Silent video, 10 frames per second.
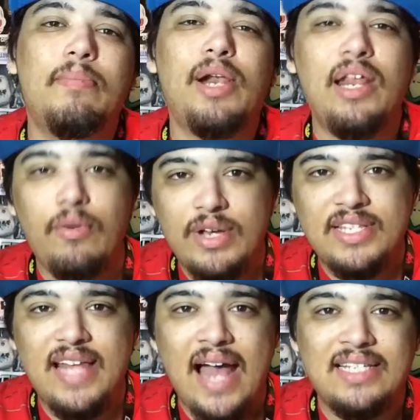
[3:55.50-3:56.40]
But
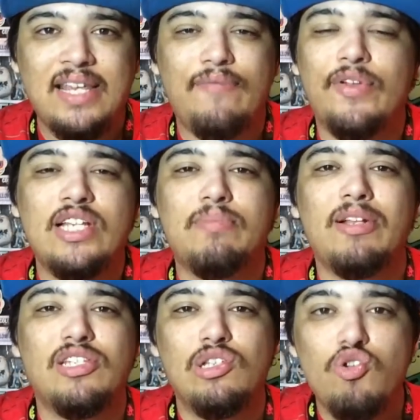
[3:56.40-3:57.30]
anyways, that's it for this
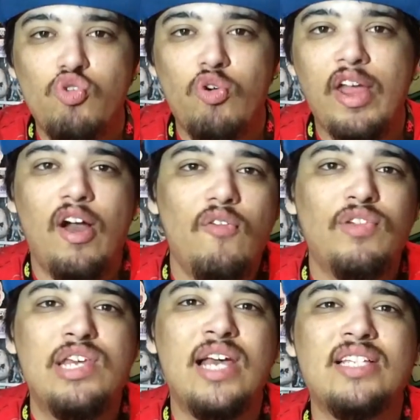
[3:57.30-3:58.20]
month's Loot Crate.
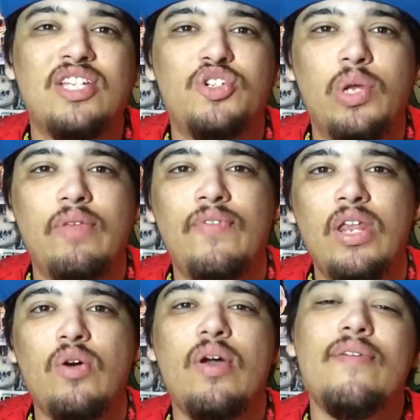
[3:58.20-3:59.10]
Hopefully you guys enjoyed the
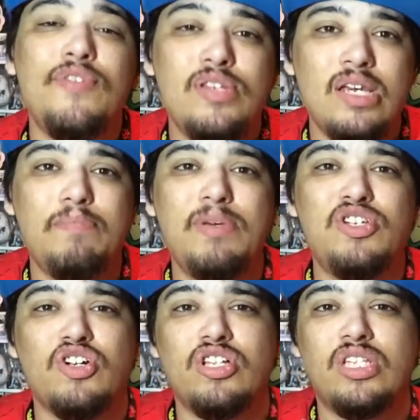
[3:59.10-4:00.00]
video. If you did, be sure to